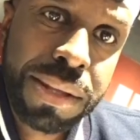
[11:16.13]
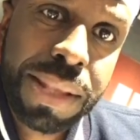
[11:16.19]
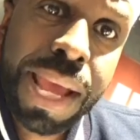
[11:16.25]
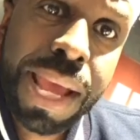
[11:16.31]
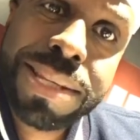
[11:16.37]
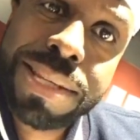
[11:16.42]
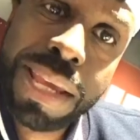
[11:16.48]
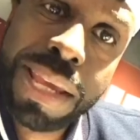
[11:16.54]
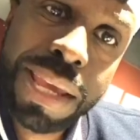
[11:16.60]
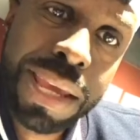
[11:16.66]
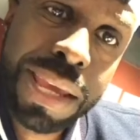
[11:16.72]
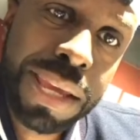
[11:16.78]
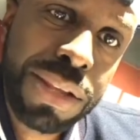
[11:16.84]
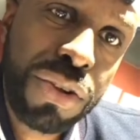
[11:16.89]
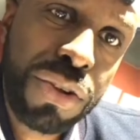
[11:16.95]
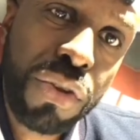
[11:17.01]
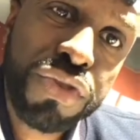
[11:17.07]
That's
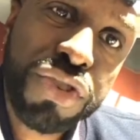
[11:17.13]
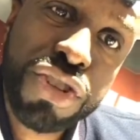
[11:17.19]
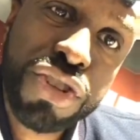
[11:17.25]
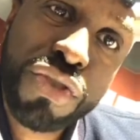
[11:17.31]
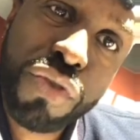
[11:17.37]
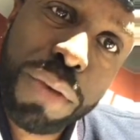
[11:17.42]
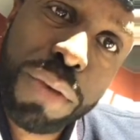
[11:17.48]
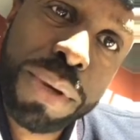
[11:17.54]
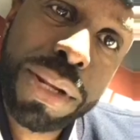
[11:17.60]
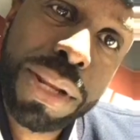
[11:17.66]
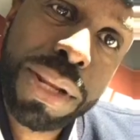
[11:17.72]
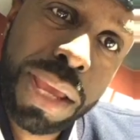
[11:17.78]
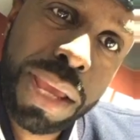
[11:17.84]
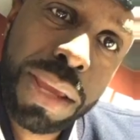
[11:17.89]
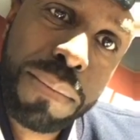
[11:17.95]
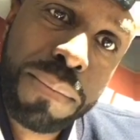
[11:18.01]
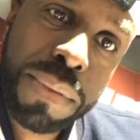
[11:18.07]
it. You don't scream a
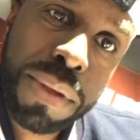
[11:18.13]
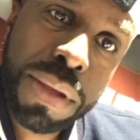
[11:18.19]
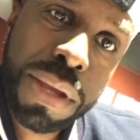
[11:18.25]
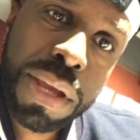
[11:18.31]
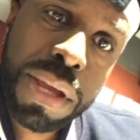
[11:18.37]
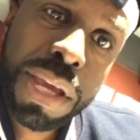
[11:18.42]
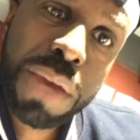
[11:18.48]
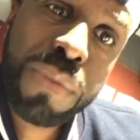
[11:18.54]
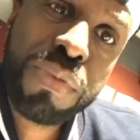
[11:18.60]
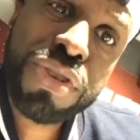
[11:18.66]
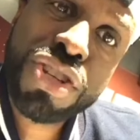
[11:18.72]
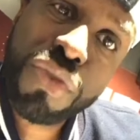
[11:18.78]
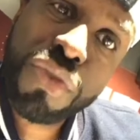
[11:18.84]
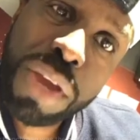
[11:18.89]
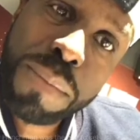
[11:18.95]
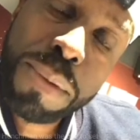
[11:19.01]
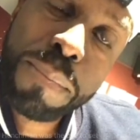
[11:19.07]
name. He was
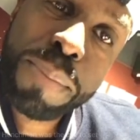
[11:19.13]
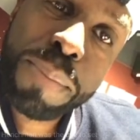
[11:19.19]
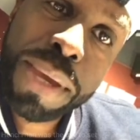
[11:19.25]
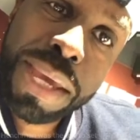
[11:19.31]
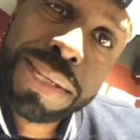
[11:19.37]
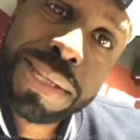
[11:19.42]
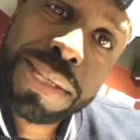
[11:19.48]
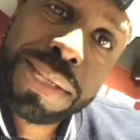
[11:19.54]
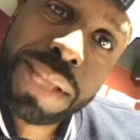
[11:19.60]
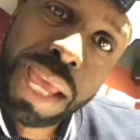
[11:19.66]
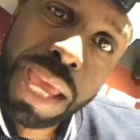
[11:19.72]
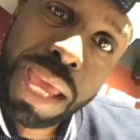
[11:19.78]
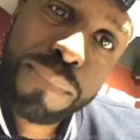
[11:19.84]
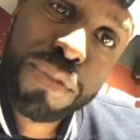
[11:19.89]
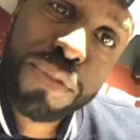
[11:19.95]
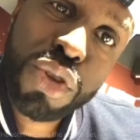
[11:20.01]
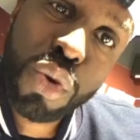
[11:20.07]
screaming Biggie's
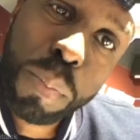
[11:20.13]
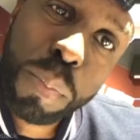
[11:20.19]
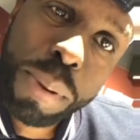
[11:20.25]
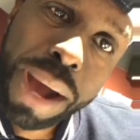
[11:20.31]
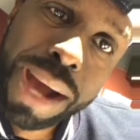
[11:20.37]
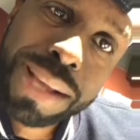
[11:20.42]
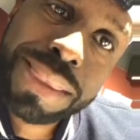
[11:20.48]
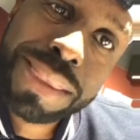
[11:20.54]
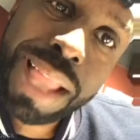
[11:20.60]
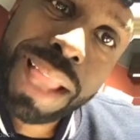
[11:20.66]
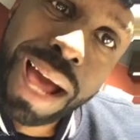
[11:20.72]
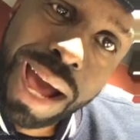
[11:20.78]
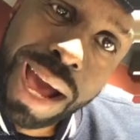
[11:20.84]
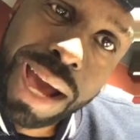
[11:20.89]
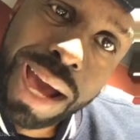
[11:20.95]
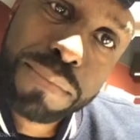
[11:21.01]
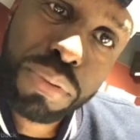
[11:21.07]
name. Tupac
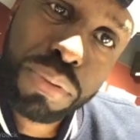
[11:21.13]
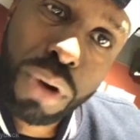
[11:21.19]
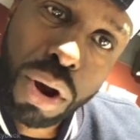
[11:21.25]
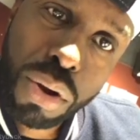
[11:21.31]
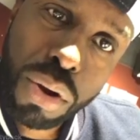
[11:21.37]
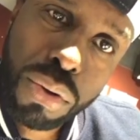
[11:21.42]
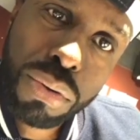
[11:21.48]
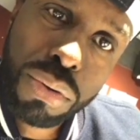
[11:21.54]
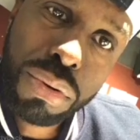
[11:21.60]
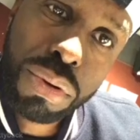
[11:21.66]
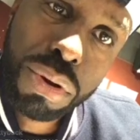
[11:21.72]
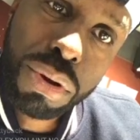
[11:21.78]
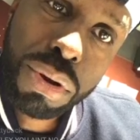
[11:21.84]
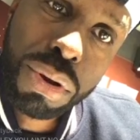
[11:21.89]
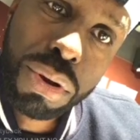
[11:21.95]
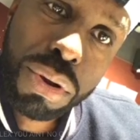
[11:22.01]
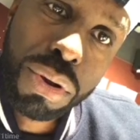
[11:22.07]
lied, bro.
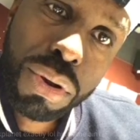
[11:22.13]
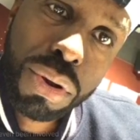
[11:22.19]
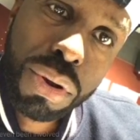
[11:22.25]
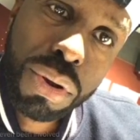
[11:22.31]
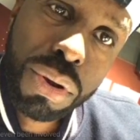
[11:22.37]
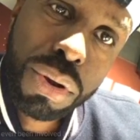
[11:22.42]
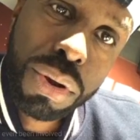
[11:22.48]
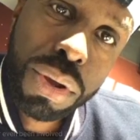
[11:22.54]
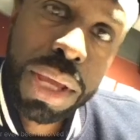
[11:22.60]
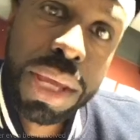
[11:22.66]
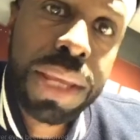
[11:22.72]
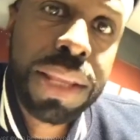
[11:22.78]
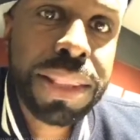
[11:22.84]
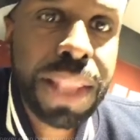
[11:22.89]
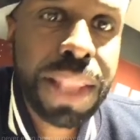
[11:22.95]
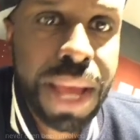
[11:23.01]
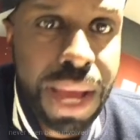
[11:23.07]

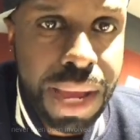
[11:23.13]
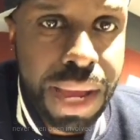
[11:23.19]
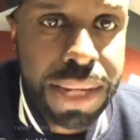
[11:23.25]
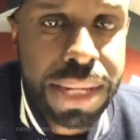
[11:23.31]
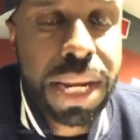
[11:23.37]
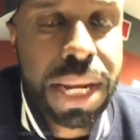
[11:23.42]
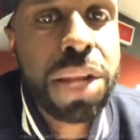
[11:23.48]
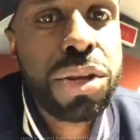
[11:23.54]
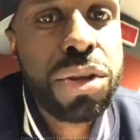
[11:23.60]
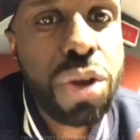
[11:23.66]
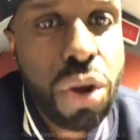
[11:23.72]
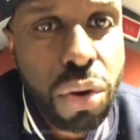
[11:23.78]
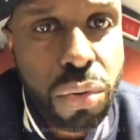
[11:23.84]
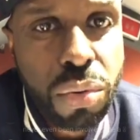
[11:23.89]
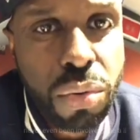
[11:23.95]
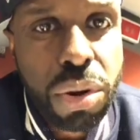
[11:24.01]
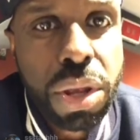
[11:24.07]
He lied, and I
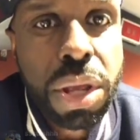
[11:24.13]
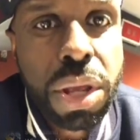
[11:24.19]
know.